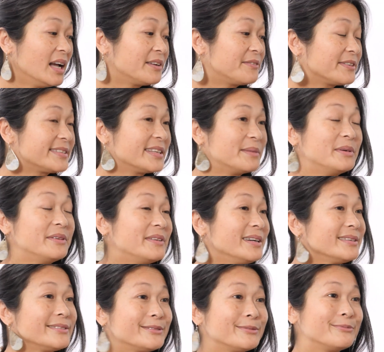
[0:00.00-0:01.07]
And for some of
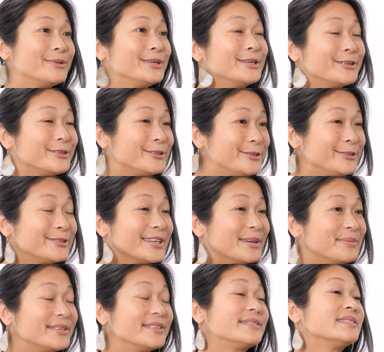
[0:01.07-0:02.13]
us, we don't use
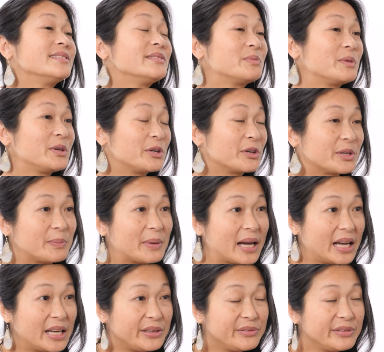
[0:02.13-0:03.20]
substances, we go to
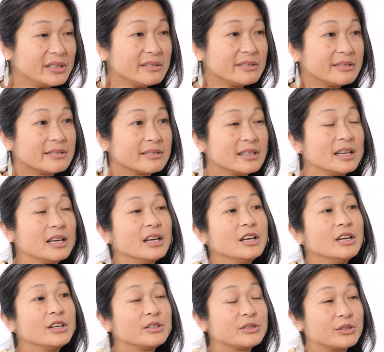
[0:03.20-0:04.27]
behaviours
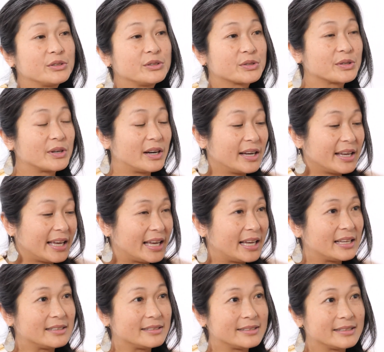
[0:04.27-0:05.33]
to try
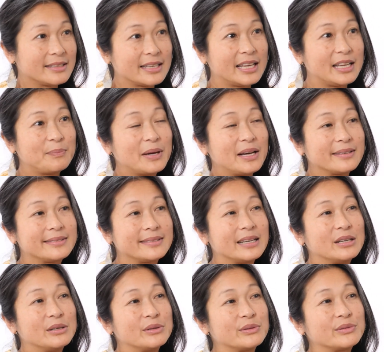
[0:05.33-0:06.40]
and keep
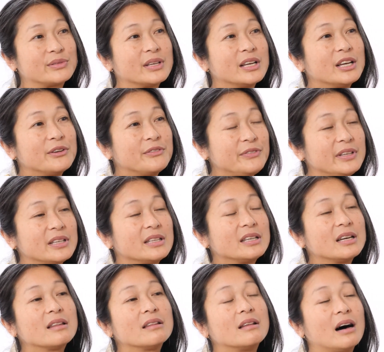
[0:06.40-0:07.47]
ourselves
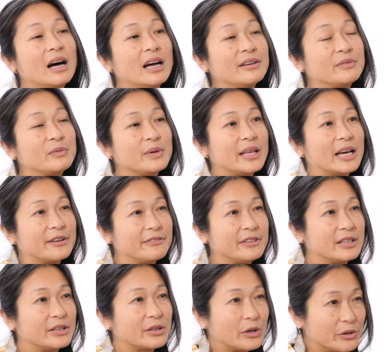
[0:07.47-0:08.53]
feeling alive without
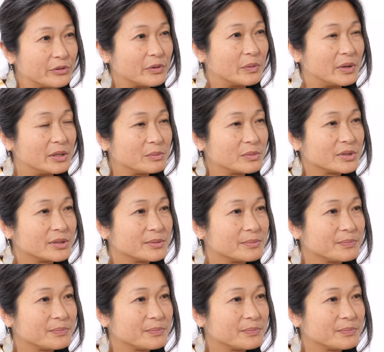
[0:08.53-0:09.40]
feeling overwhelmed.